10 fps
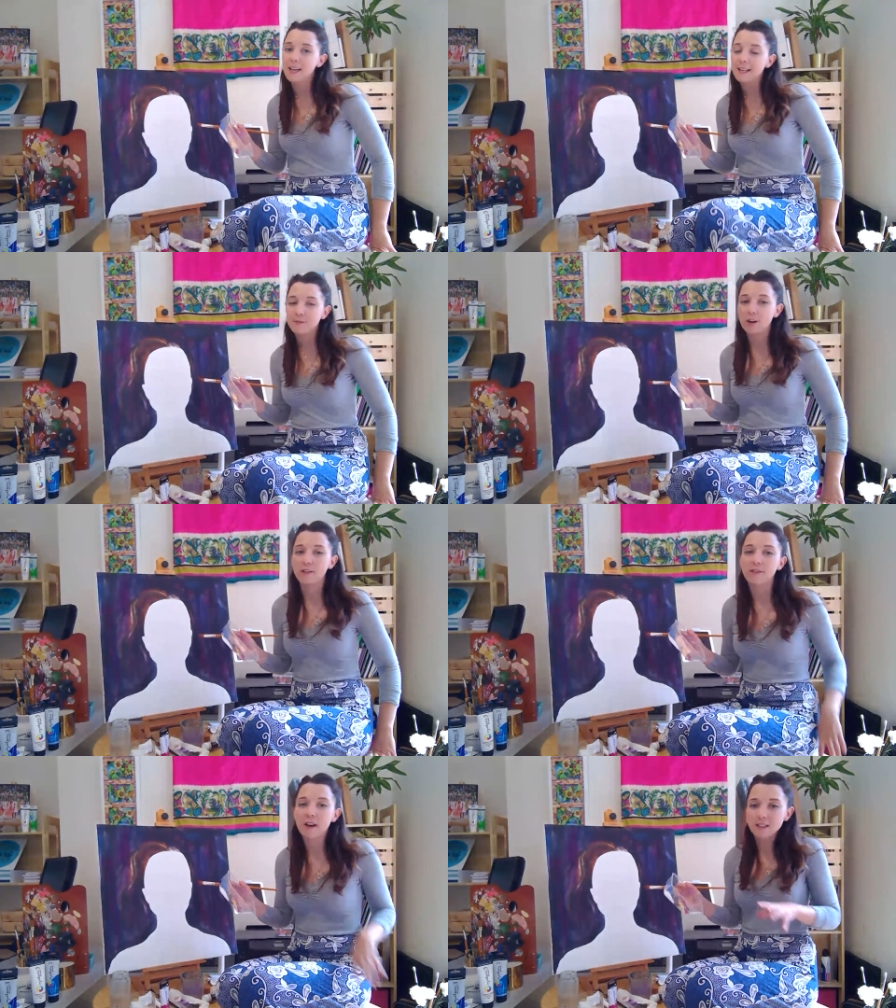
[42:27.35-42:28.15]
It's very
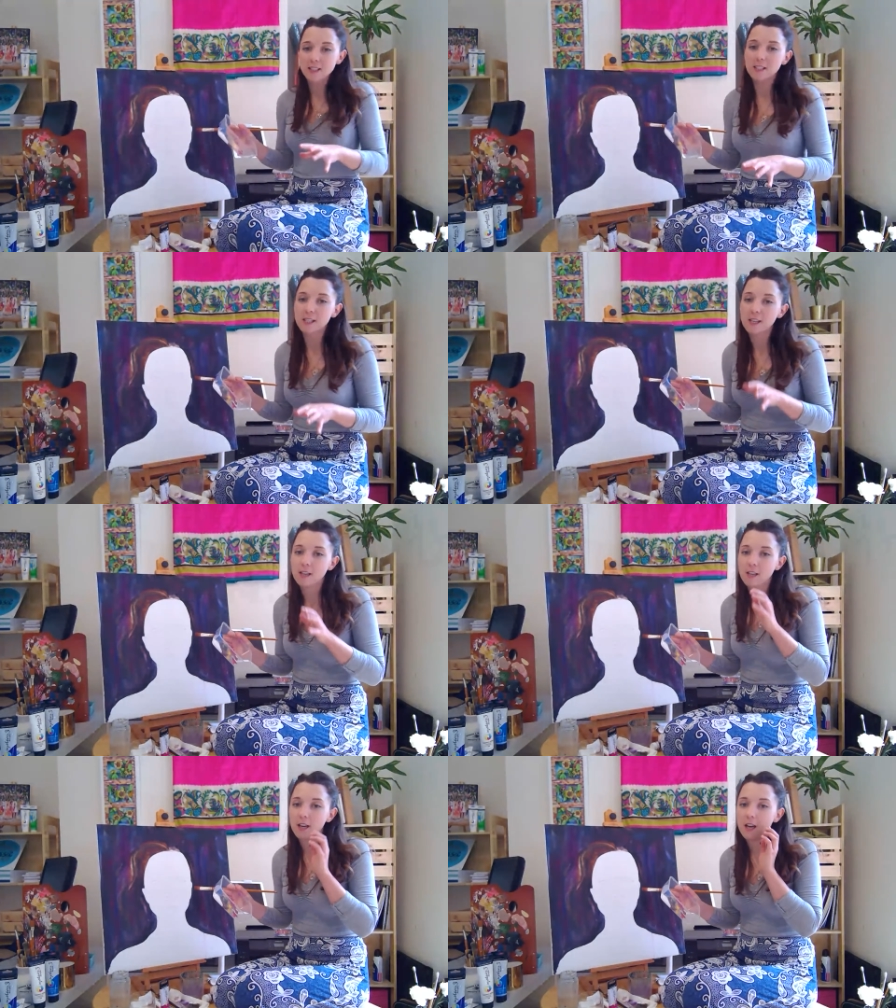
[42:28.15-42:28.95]
fast.
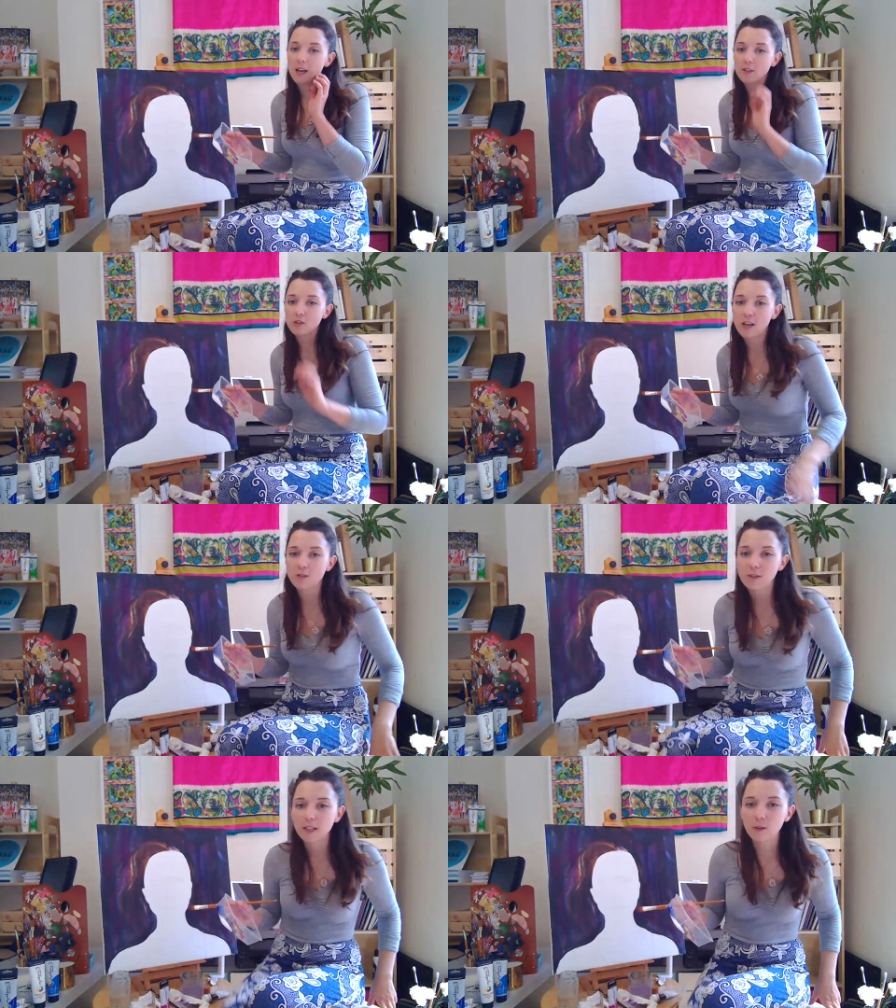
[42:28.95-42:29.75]
It dries
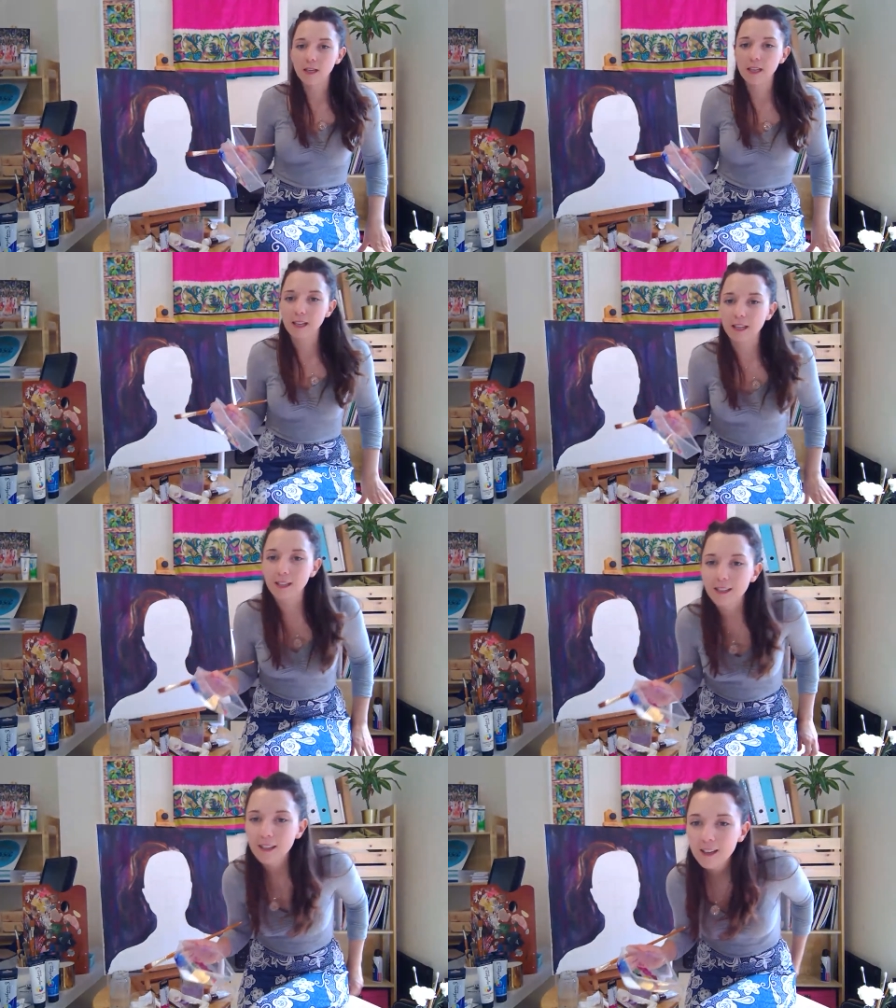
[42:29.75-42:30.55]
really quickly.